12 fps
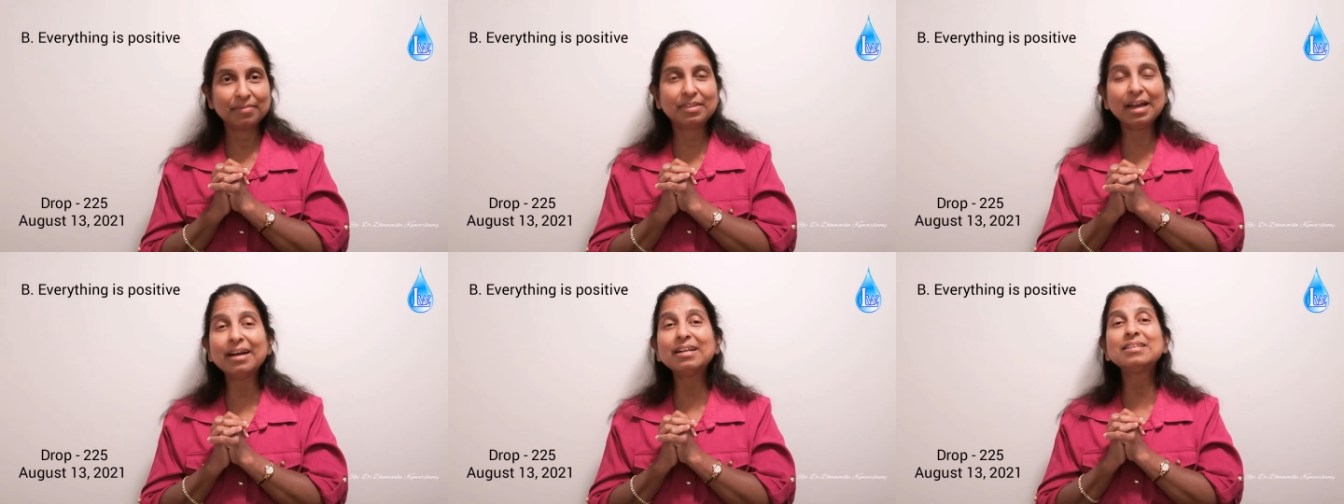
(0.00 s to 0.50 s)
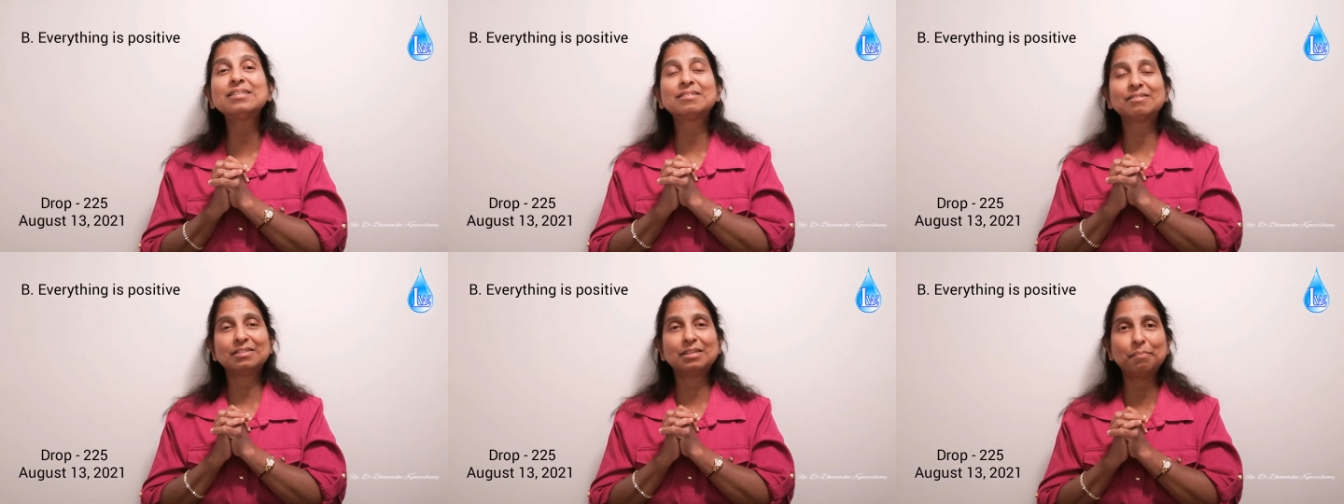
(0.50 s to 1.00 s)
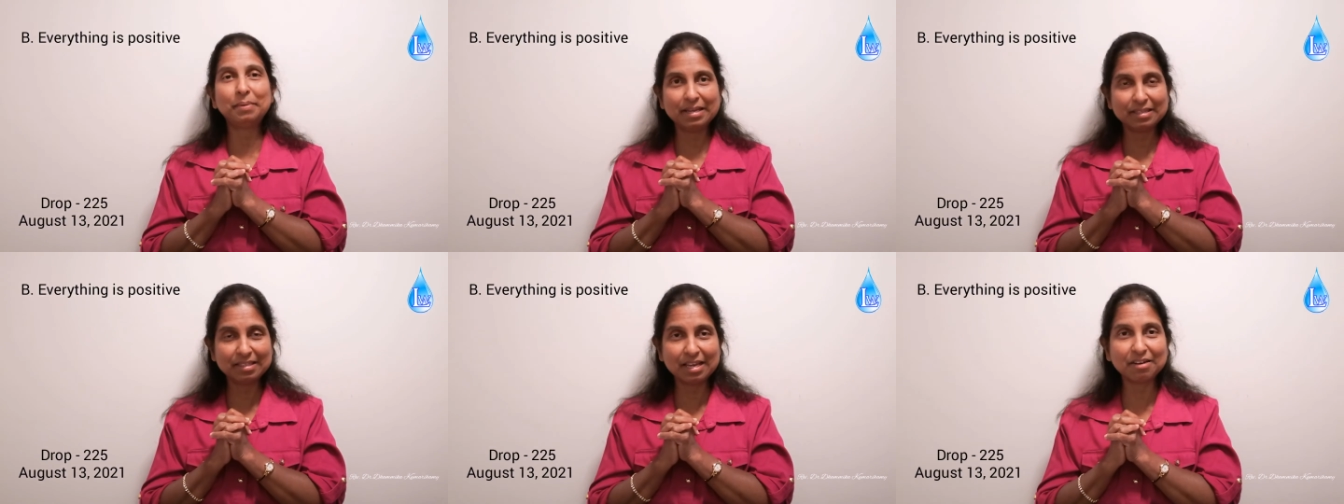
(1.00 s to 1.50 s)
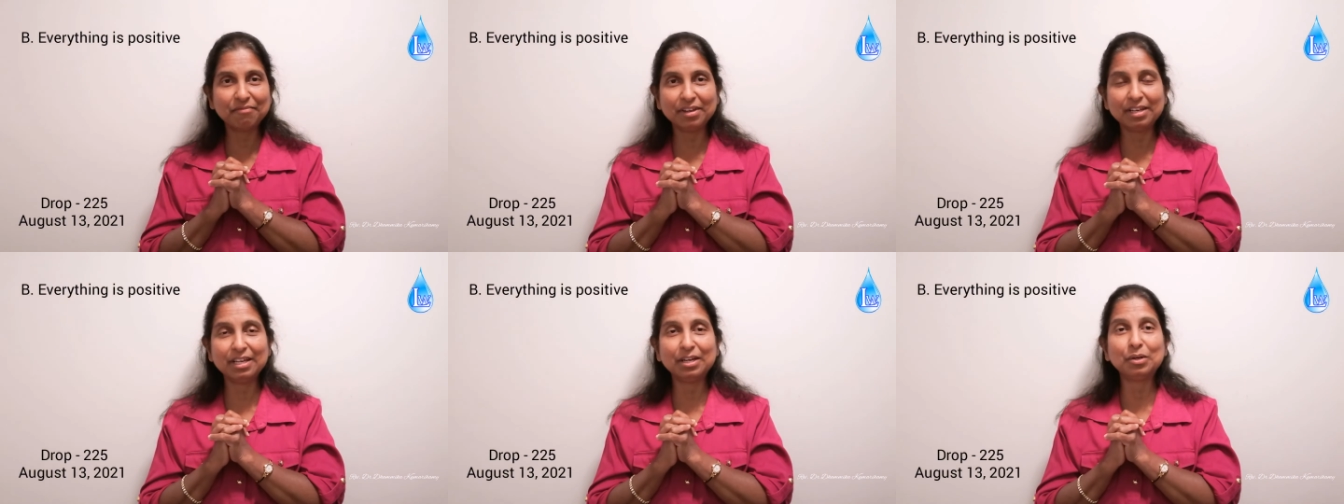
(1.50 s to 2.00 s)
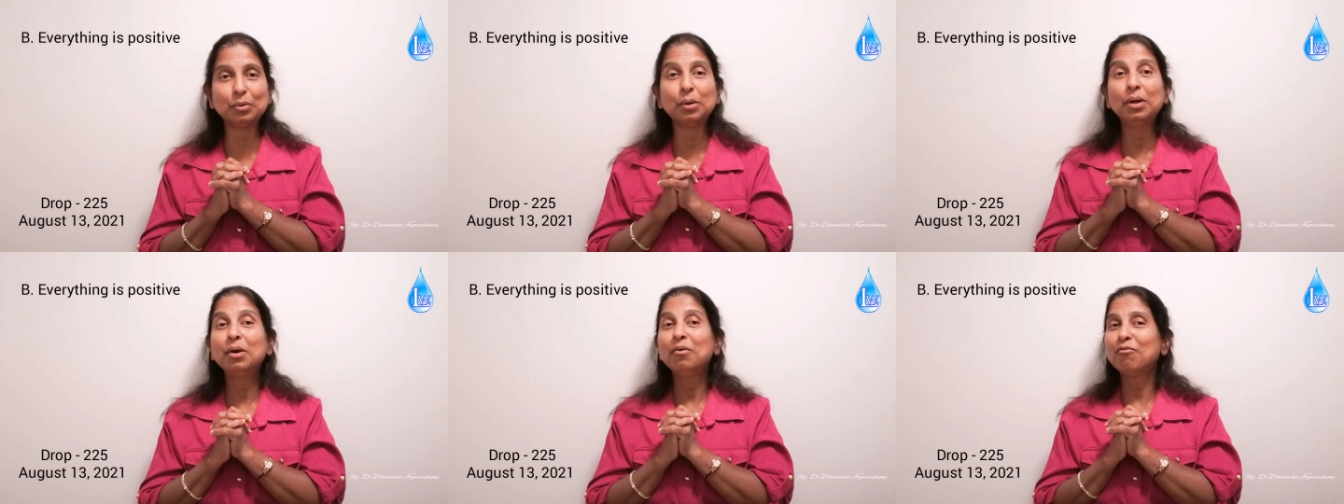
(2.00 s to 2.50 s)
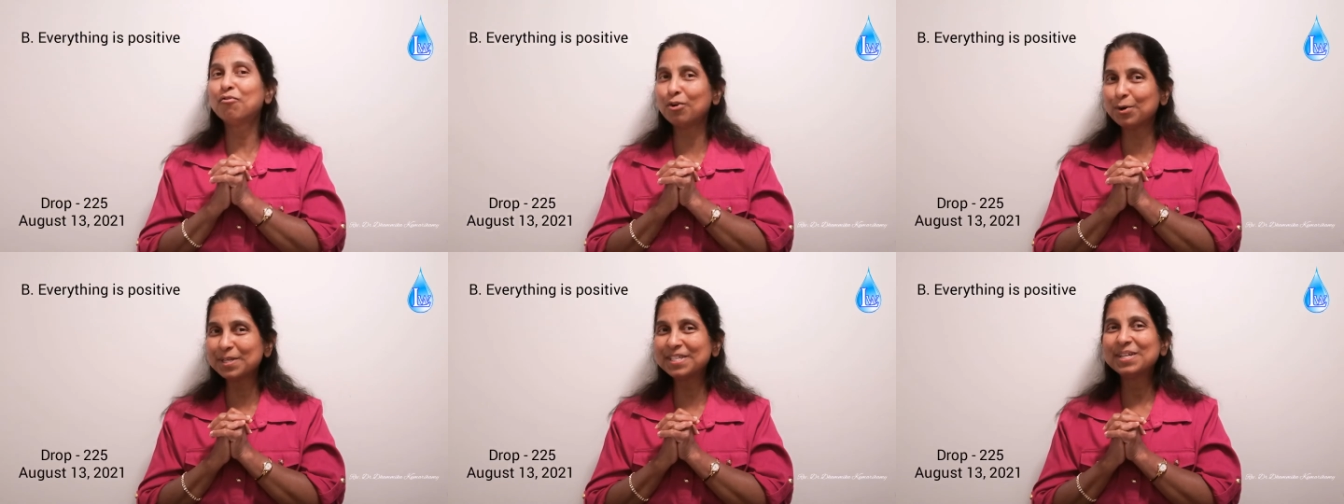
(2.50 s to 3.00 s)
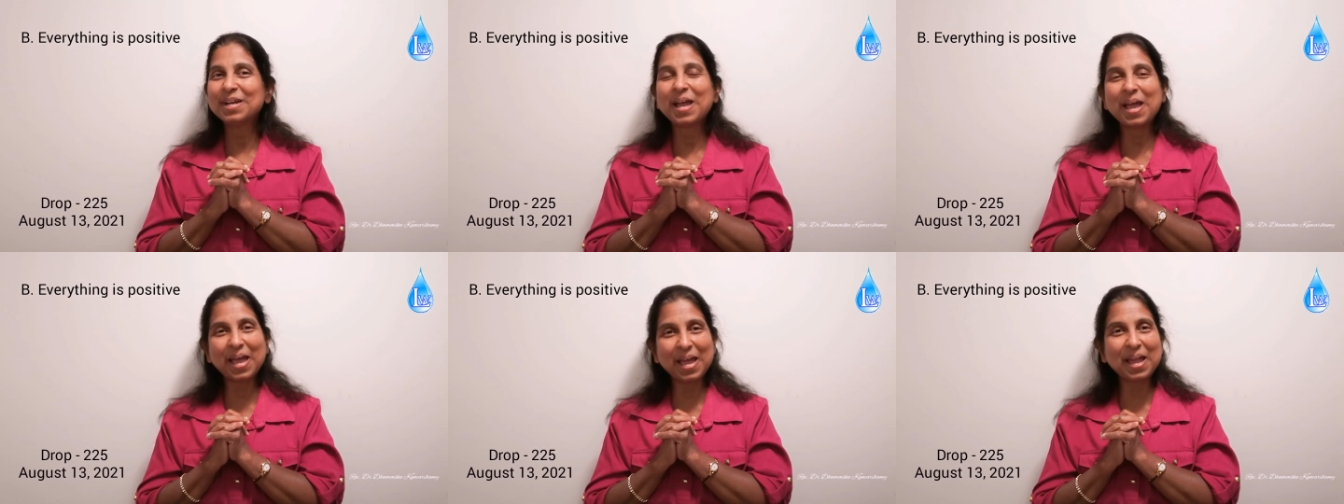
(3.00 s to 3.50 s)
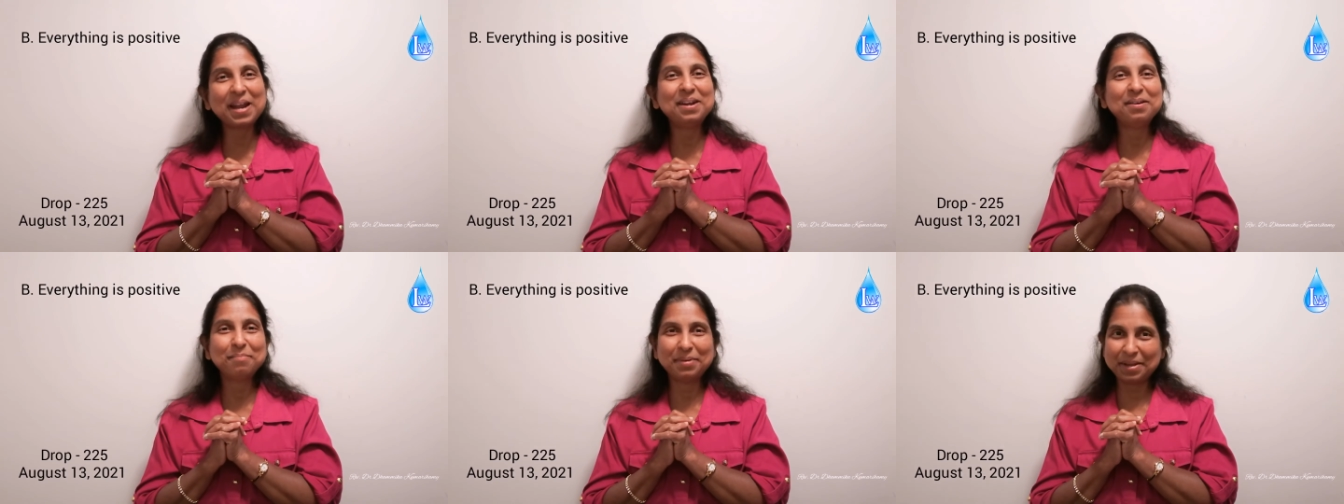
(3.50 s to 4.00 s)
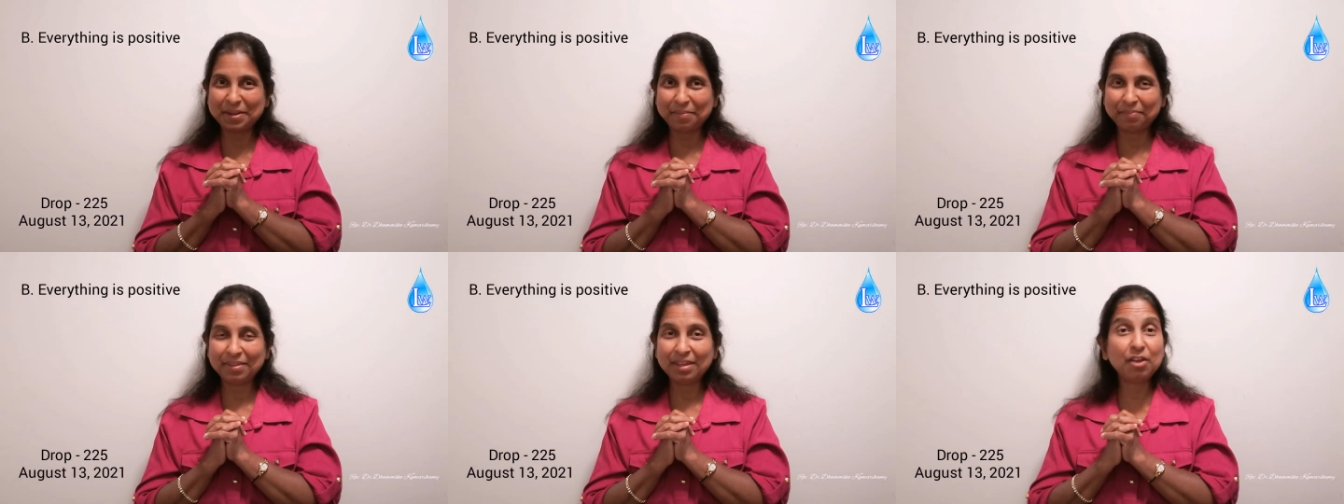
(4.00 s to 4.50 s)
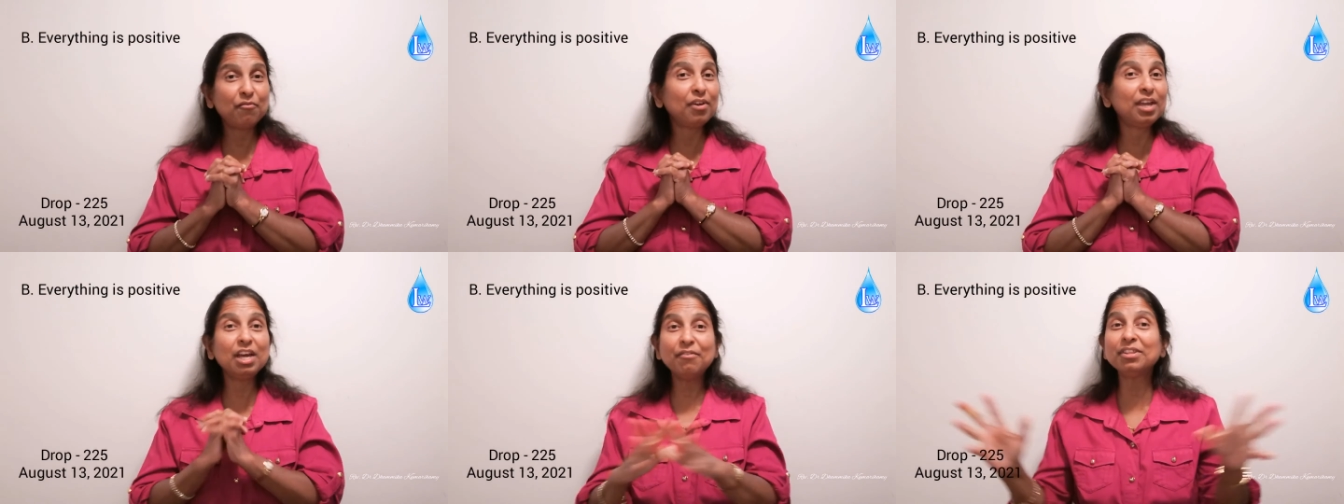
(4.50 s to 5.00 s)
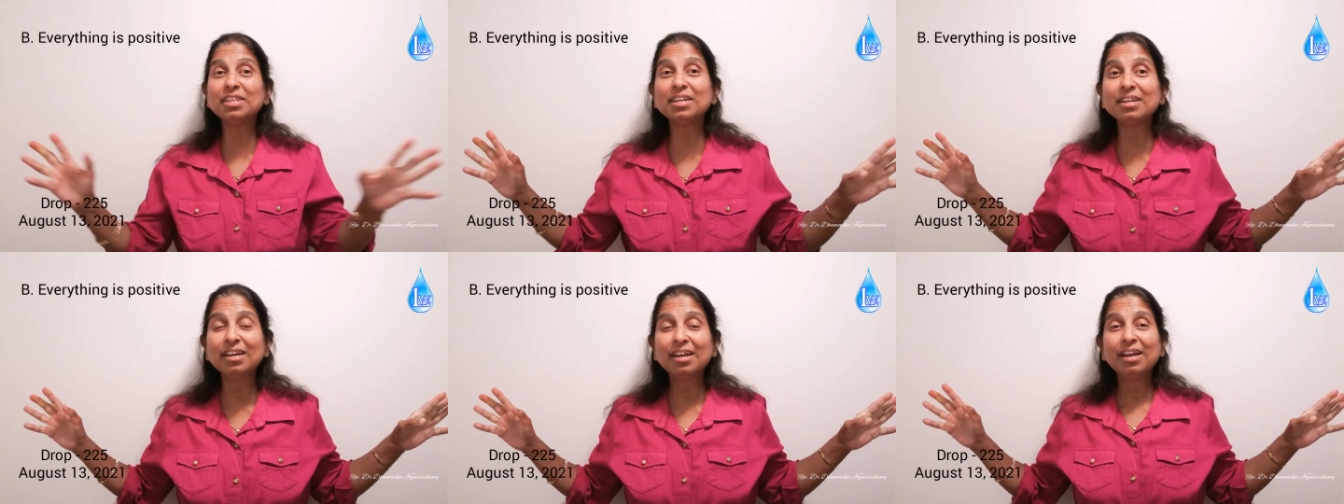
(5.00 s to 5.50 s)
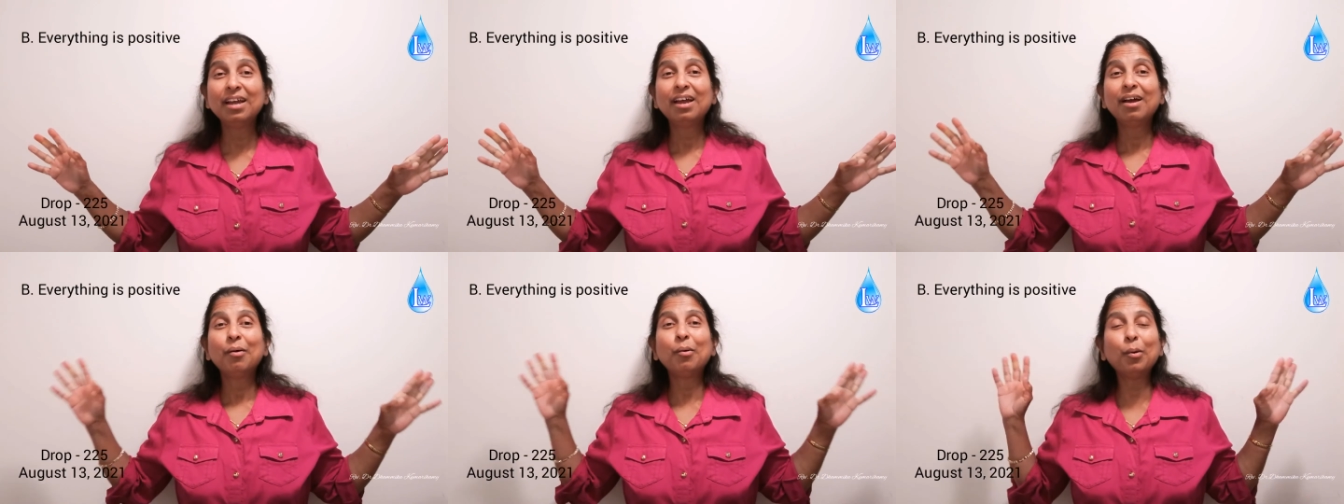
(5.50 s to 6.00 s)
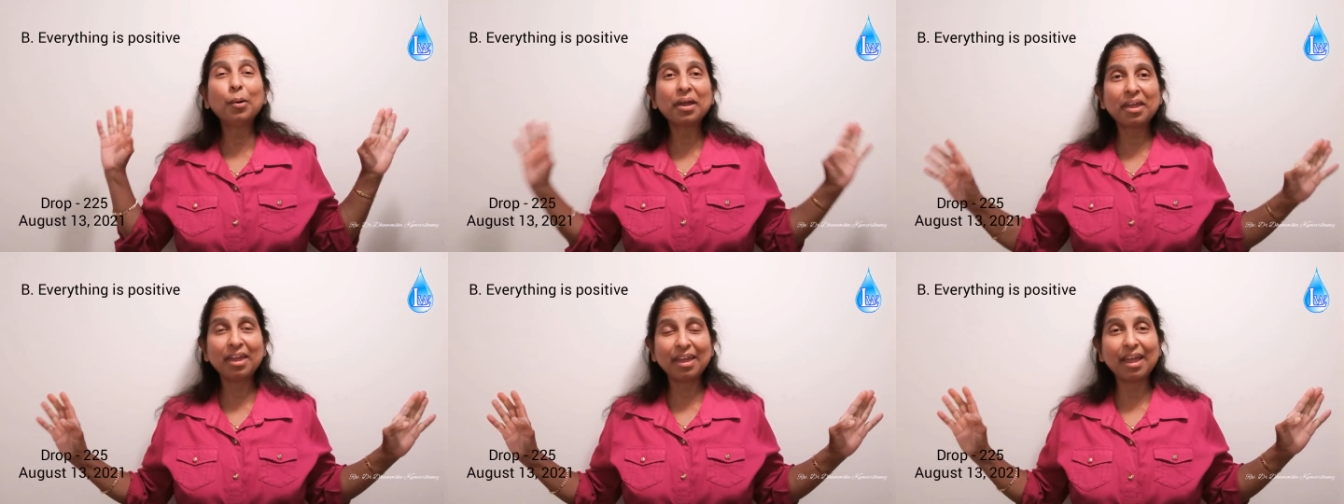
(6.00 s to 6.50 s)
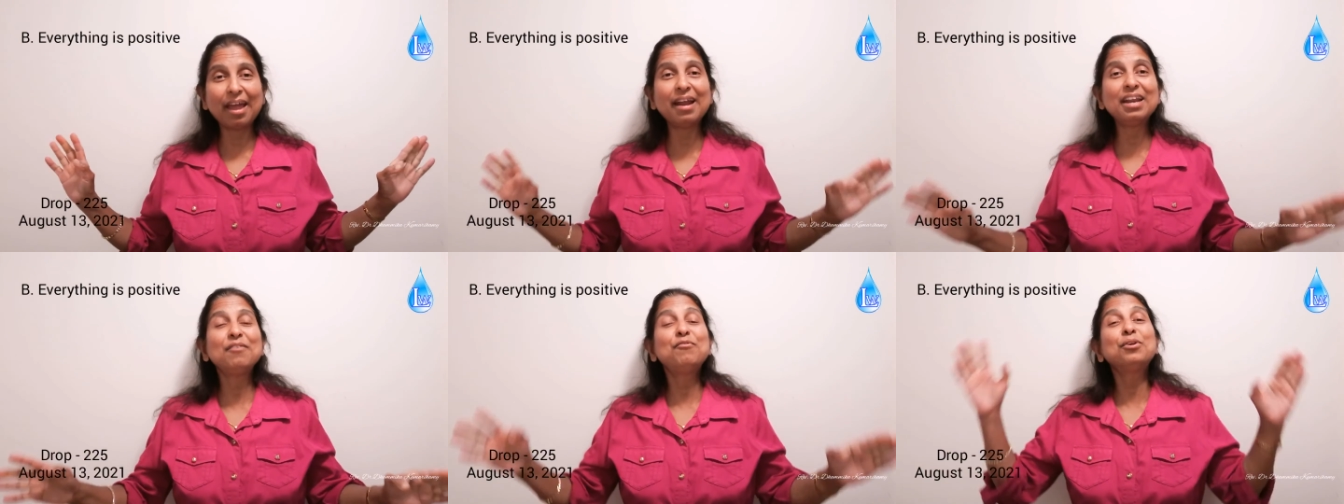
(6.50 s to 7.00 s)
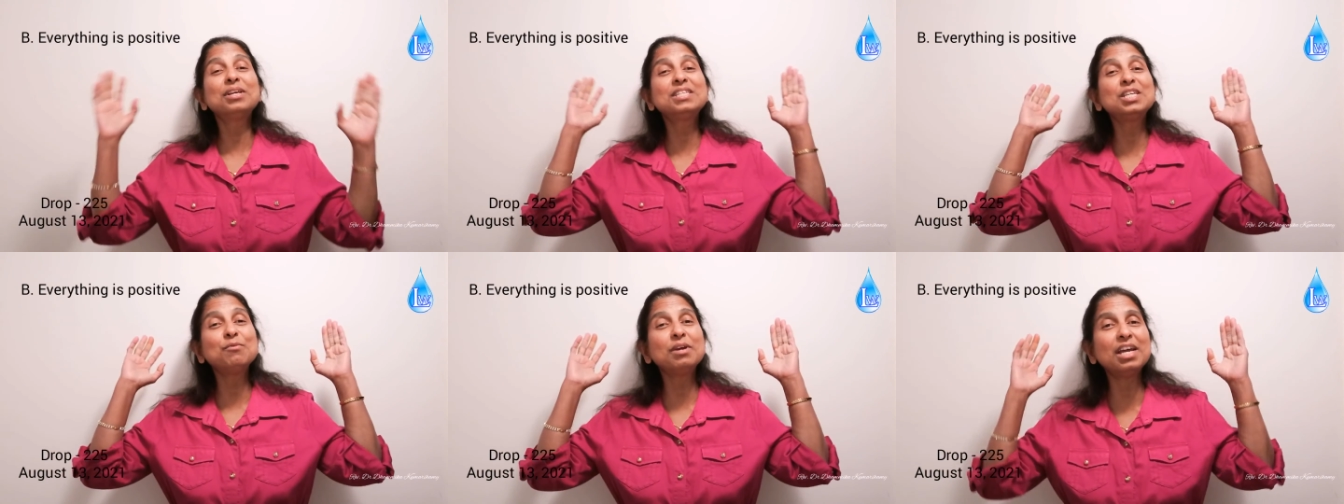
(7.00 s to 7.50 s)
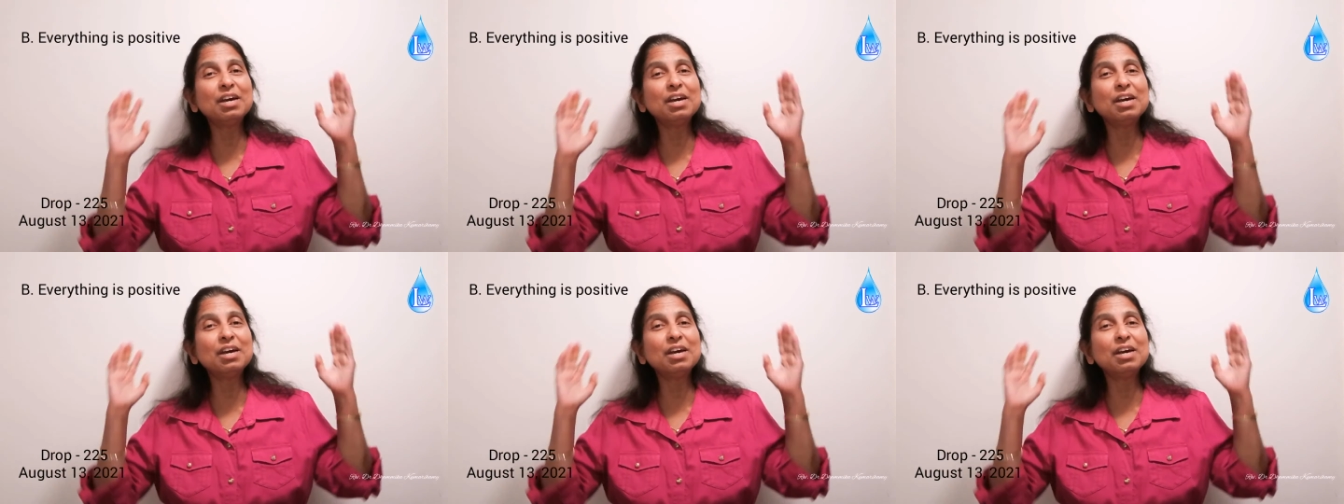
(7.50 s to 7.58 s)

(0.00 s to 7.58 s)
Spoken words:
That is the place that we need to watch and pray. If everything okay, and if you receive